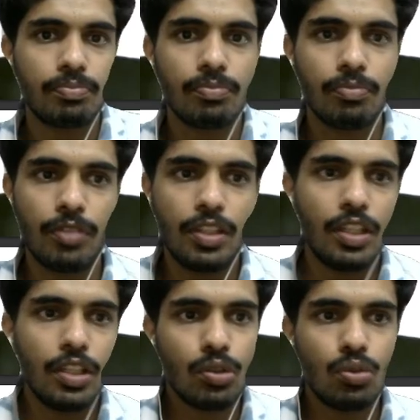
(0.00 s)
we
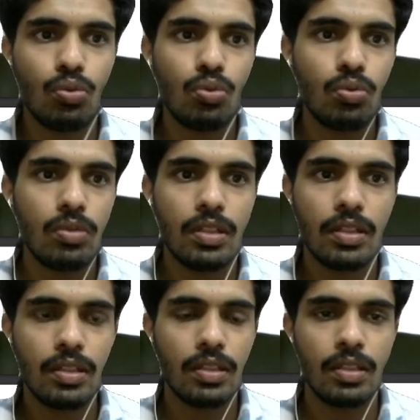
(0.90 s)
need to
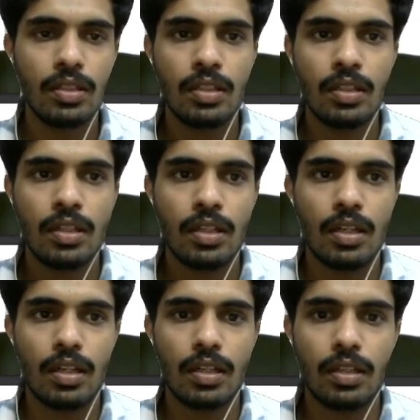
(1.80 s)

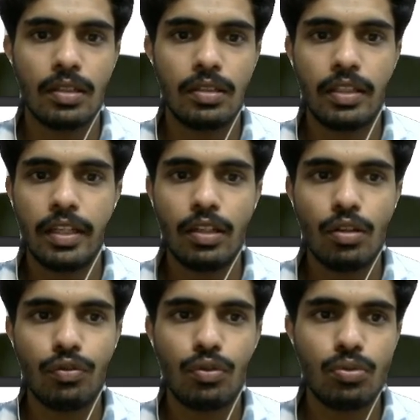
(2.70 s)
the data
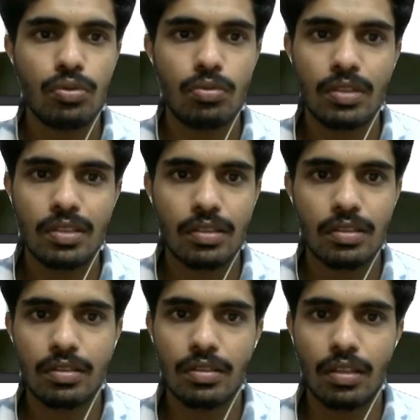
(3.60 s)
of two students